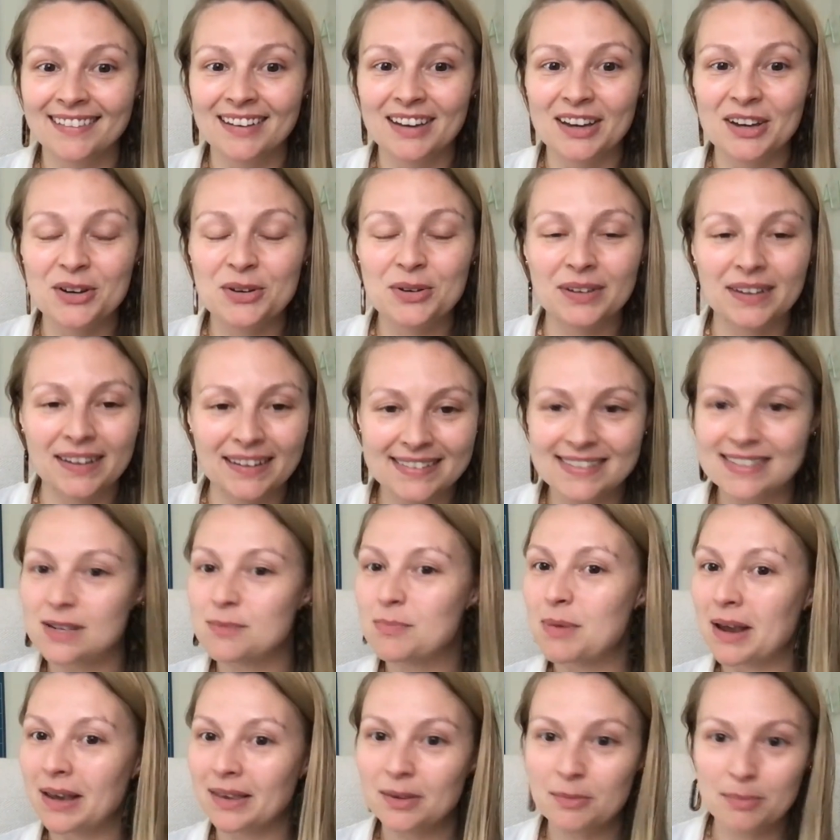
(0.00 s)
who needs to
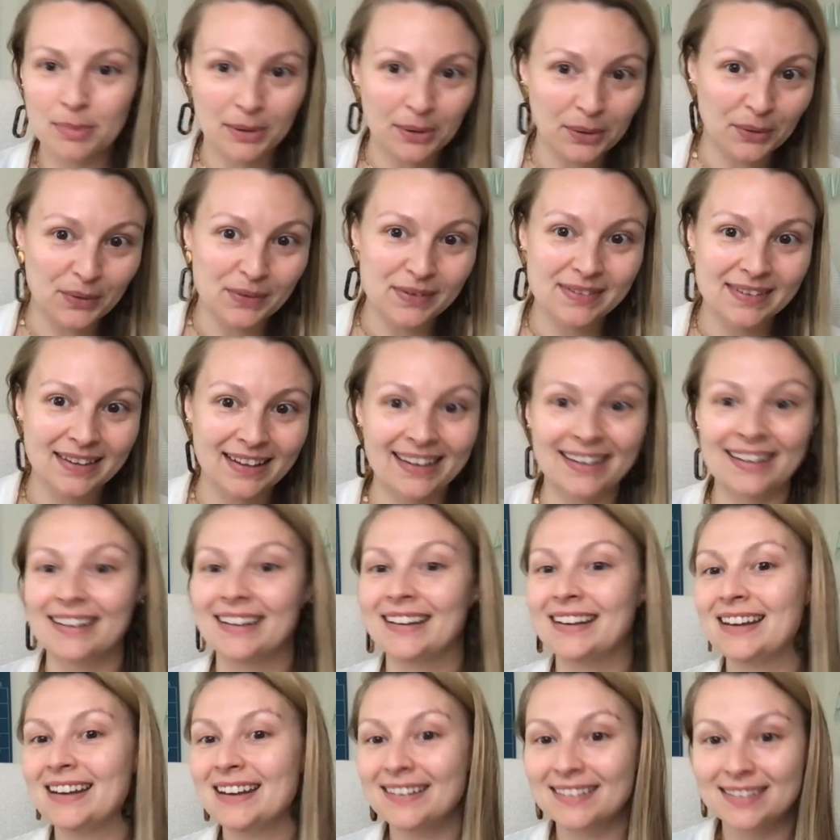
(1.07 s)
pay the bills
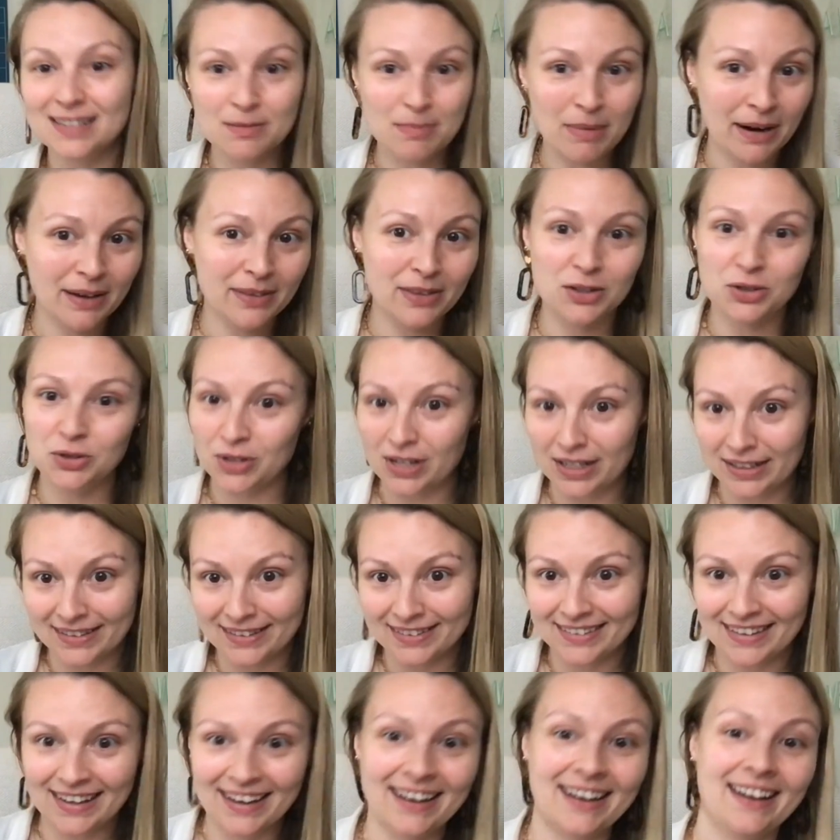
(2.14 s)
and needs to buy the
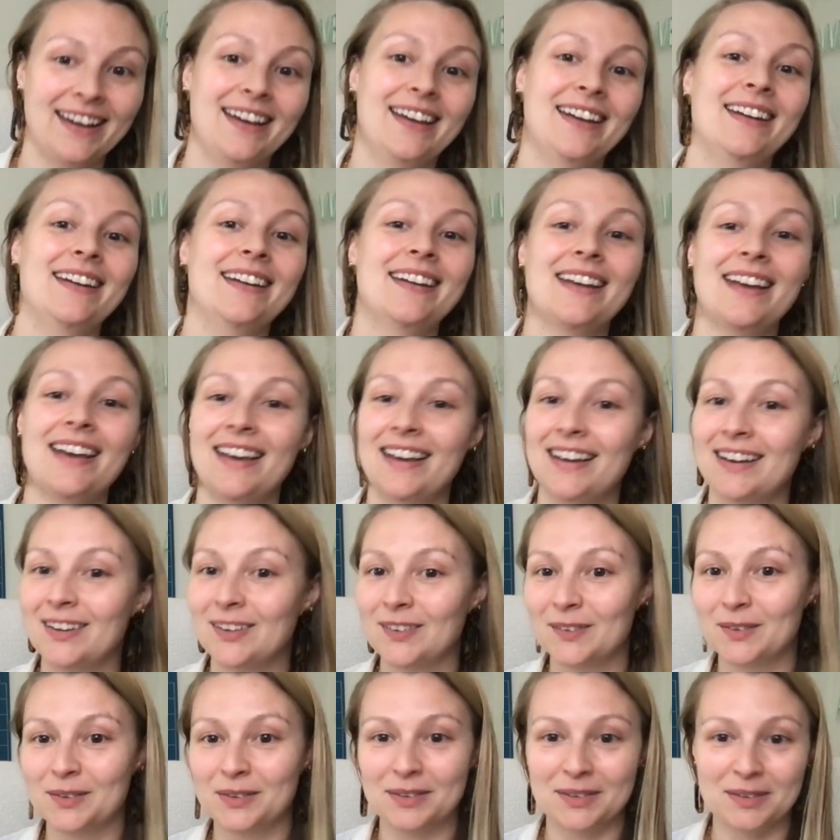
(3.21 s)
treats and
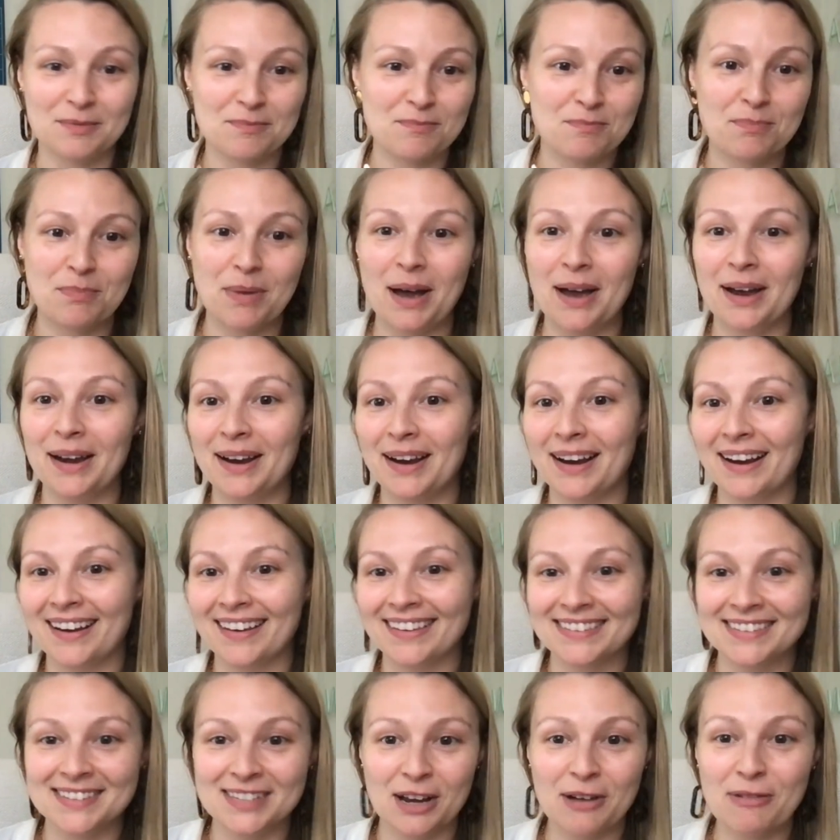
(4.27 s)
is buying
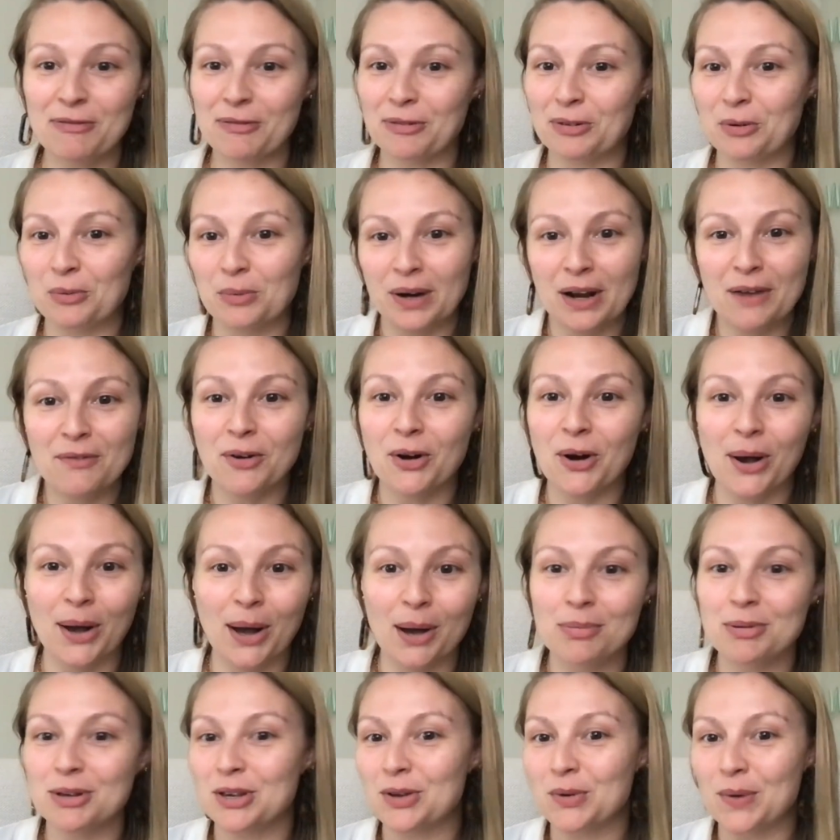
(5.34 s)
stuff for whatever
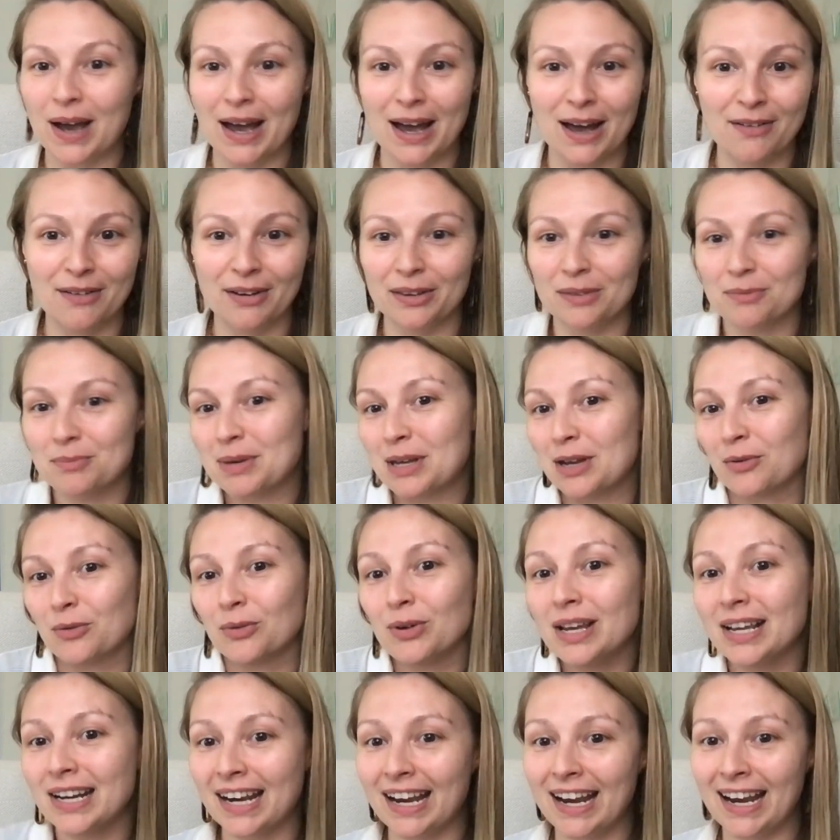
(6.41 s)
hobby you have, be it
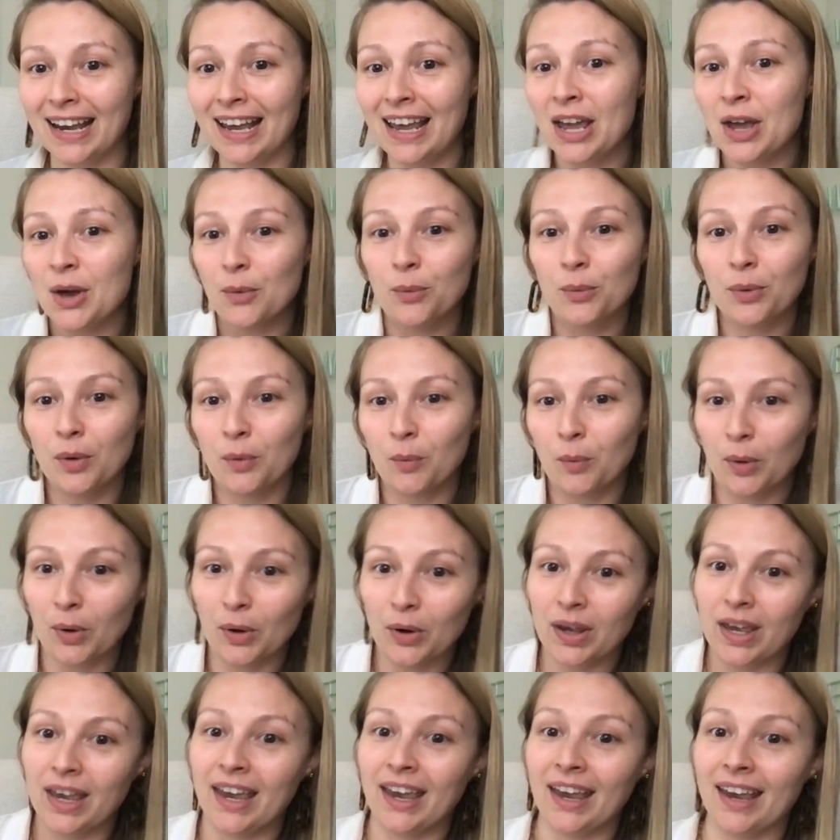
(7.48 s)
reading,
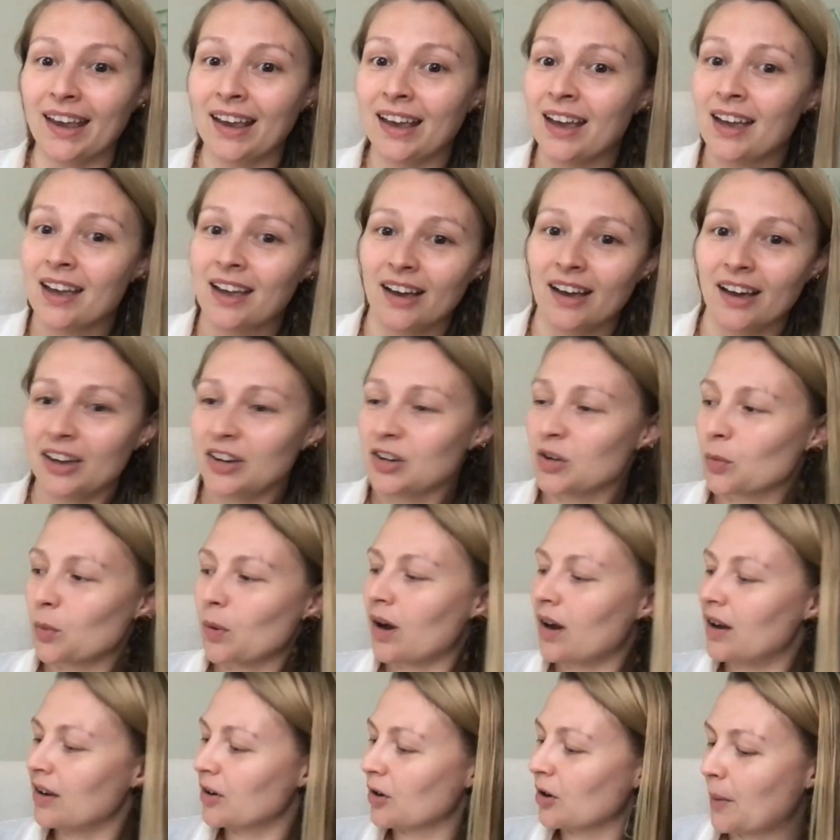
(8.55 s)
woodworking,
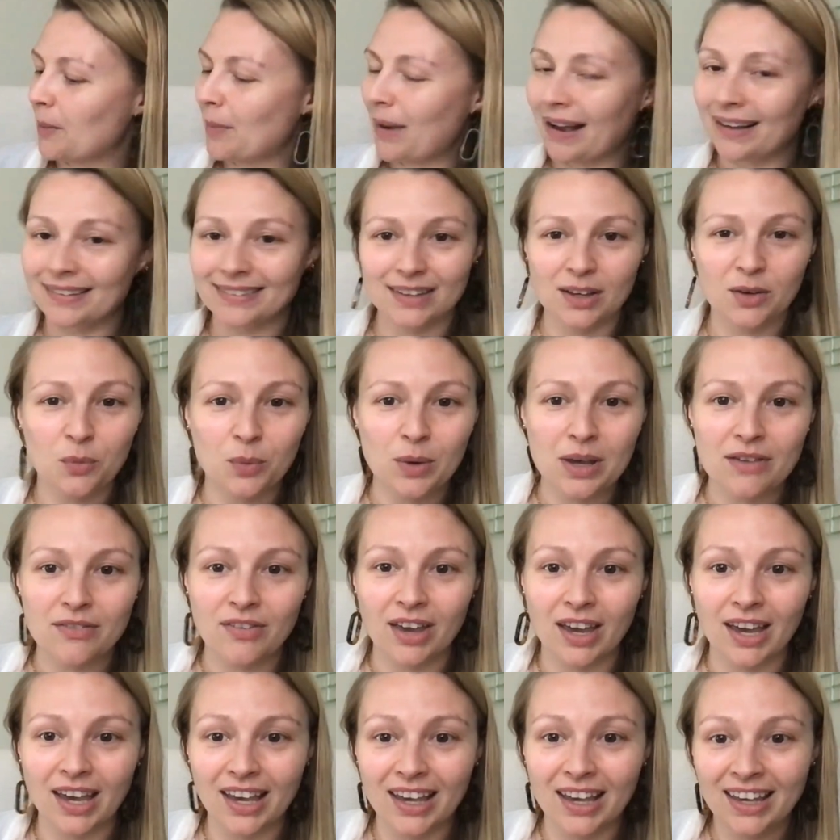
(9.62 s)
underwater, basket
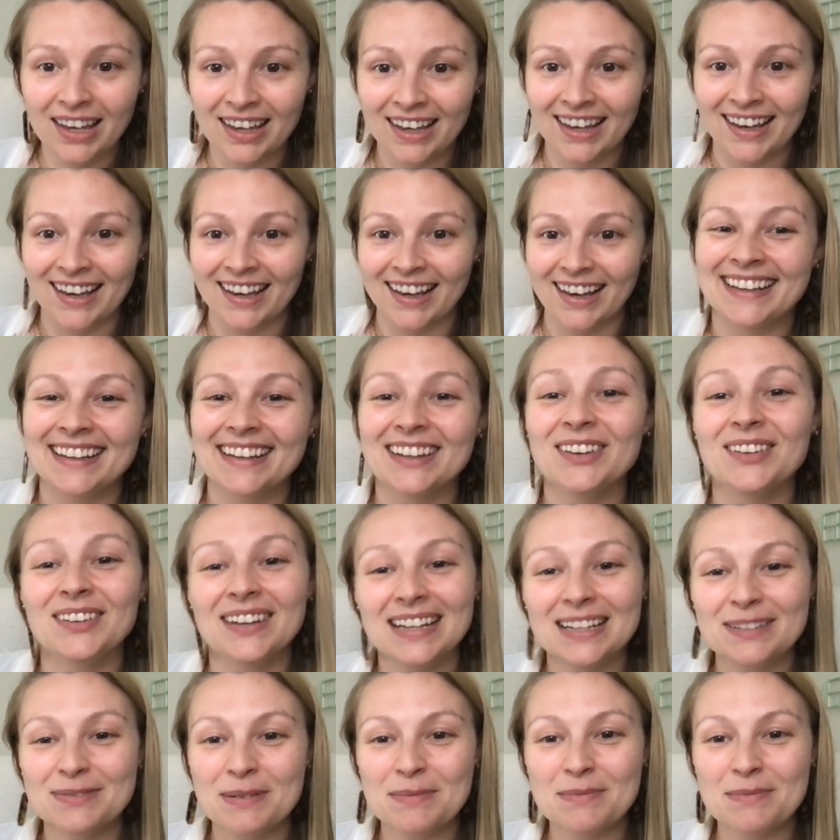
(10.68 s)
weaving, you need to be